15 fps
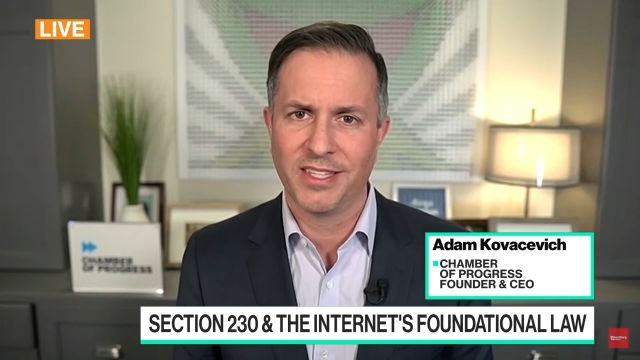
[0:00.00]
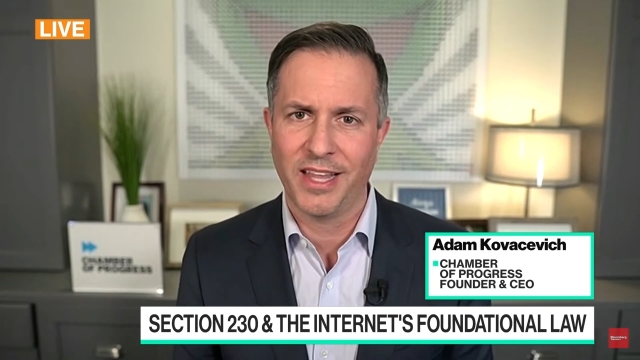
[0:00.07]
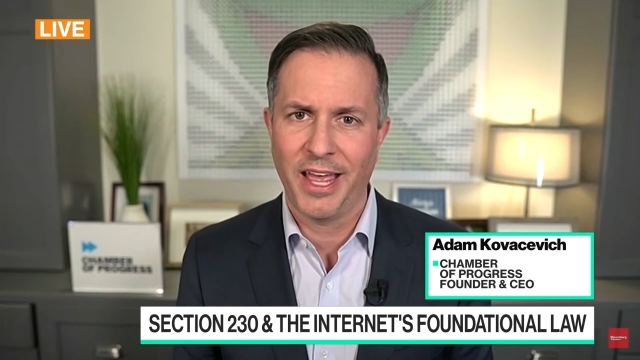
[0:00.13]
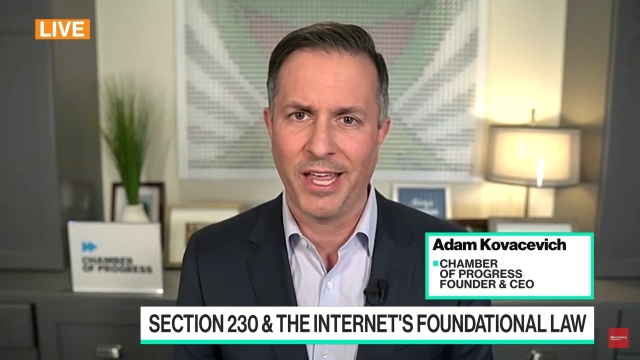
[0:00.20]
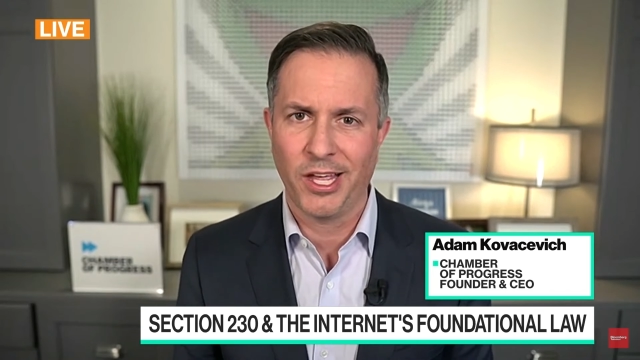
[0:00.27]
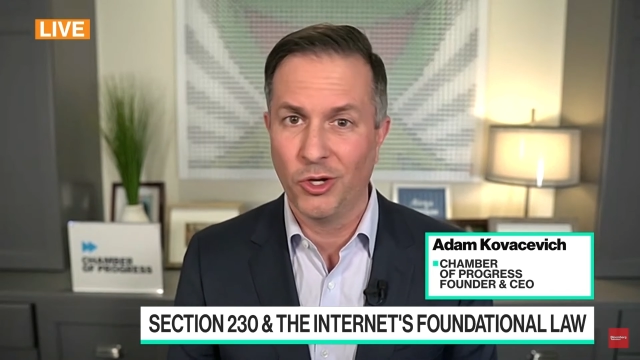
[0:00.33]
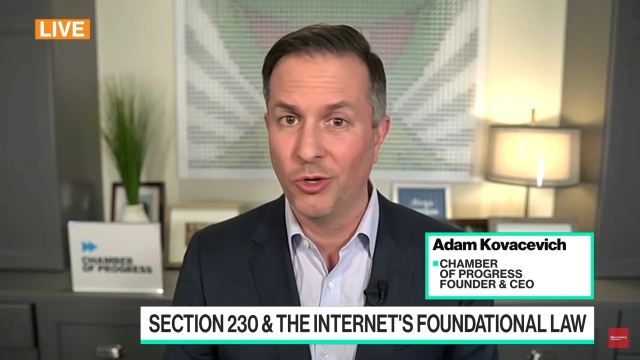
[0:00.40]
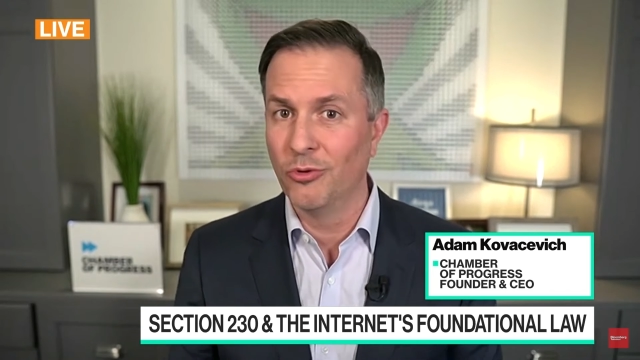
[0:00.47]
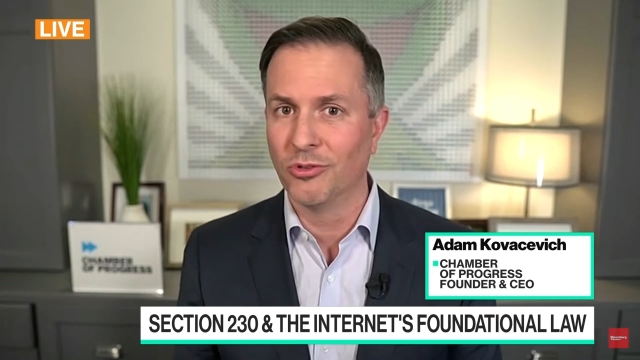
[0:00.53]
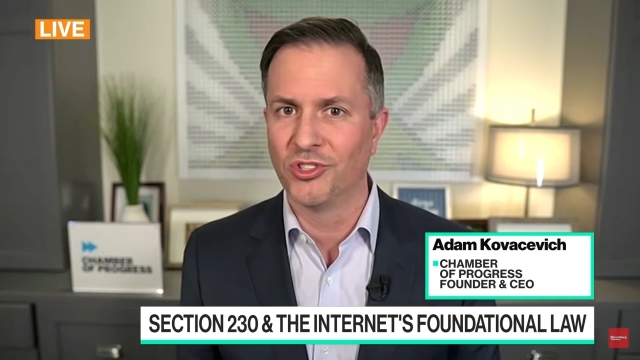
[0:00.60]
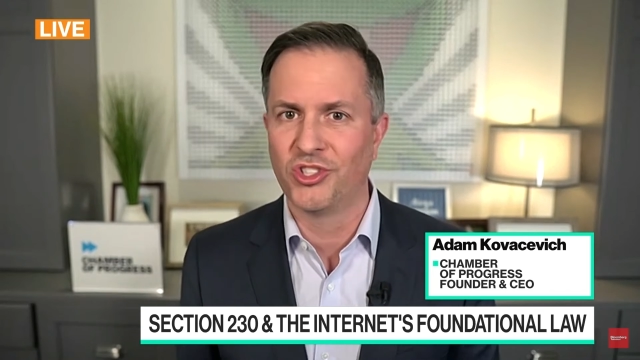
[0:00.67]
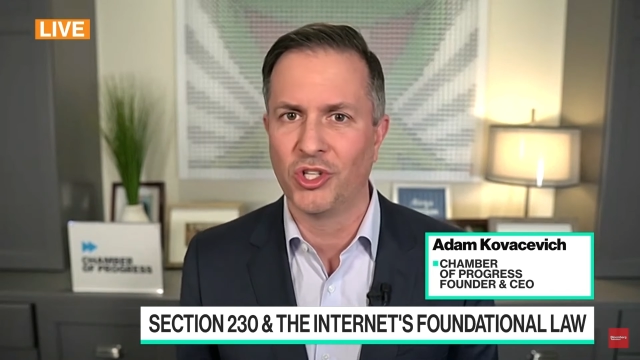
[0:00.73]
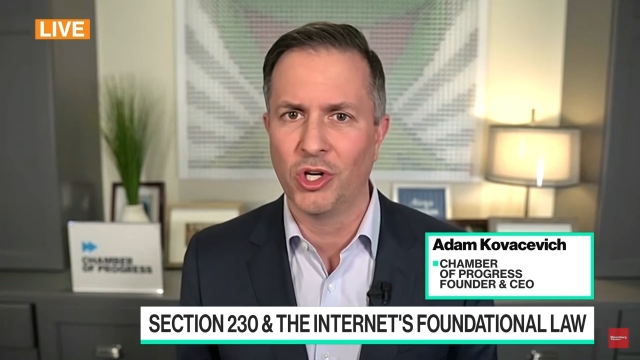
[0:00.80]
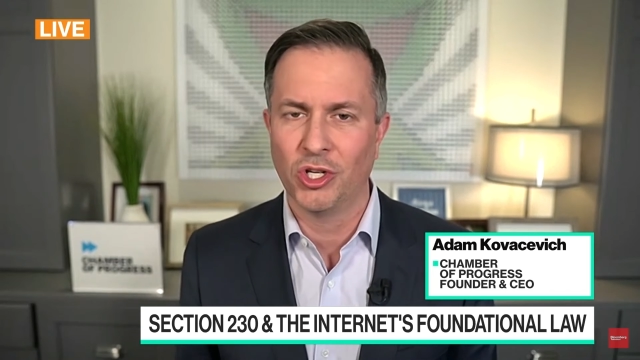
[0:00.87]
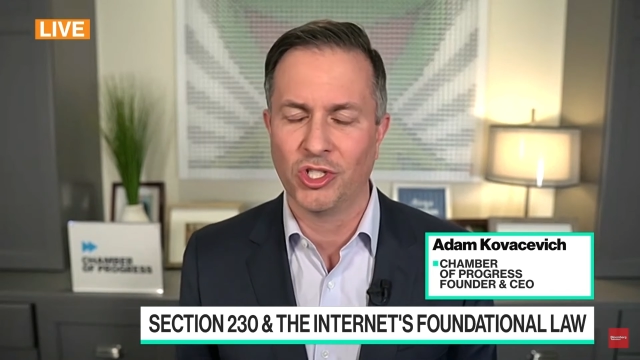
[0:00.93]
like Google
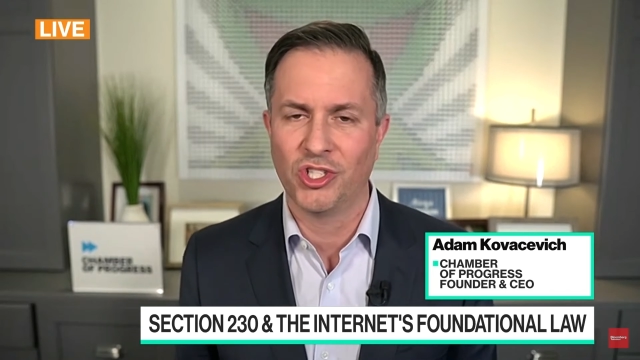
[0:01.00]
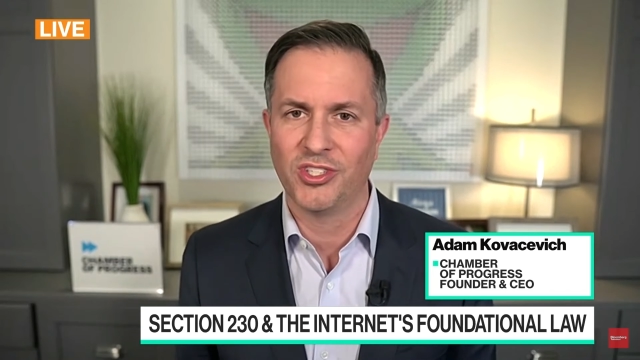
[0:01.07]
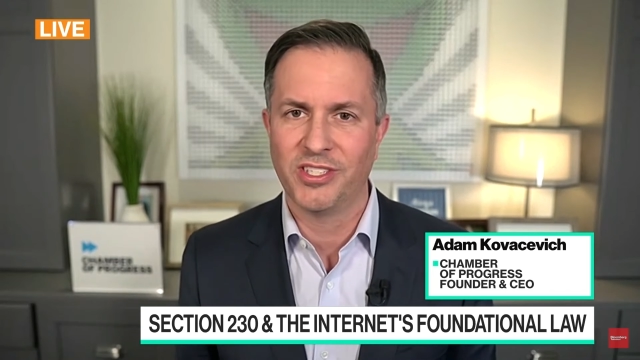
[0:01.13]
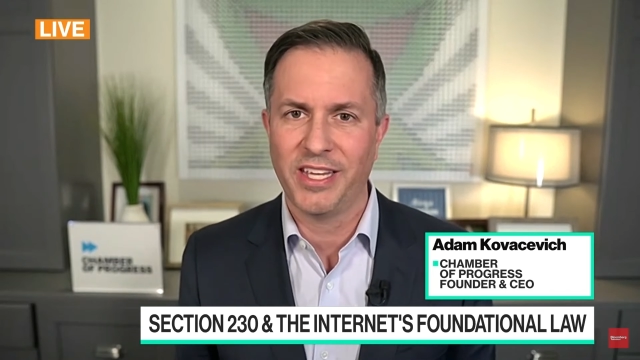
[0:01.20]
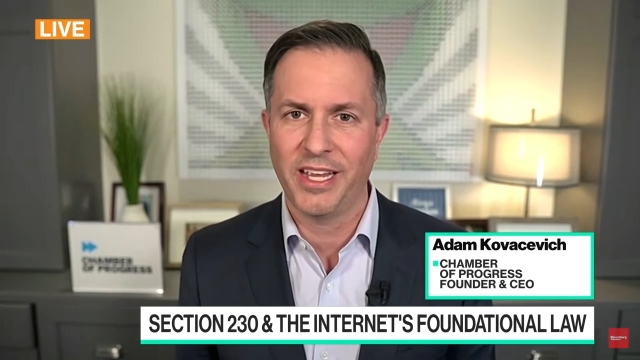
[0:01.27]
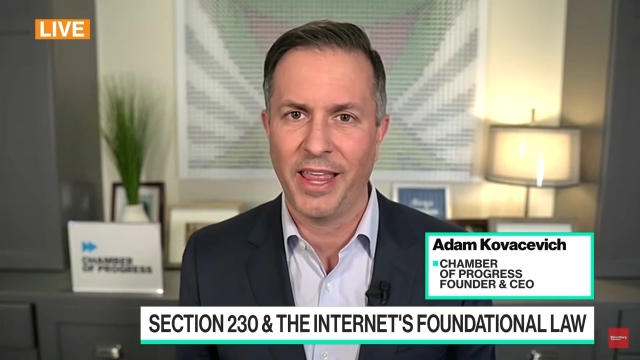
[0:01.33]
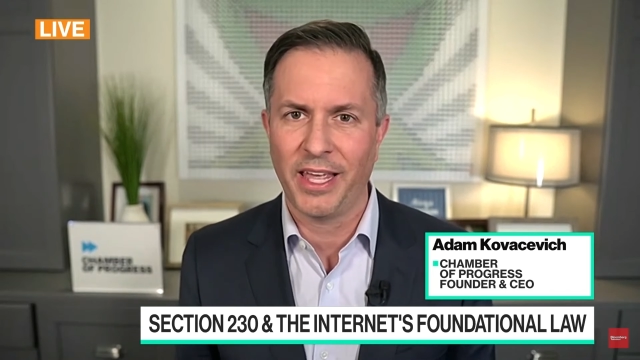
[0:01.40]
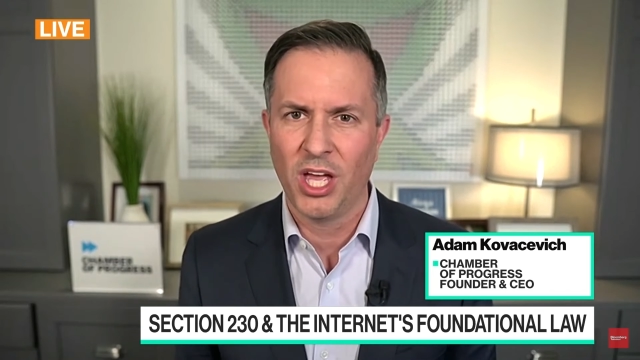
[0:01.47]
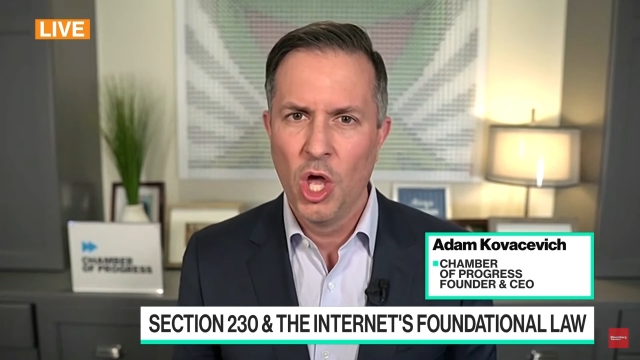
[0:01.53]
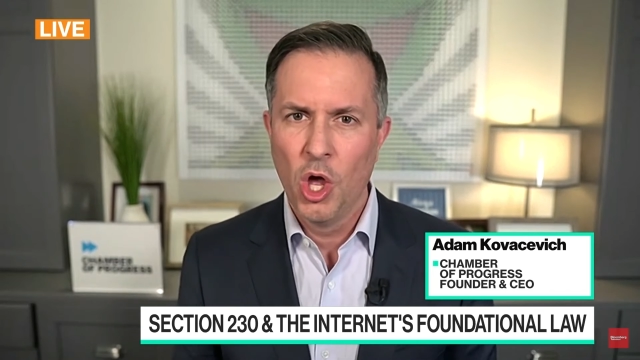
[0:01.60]
Search and say, like,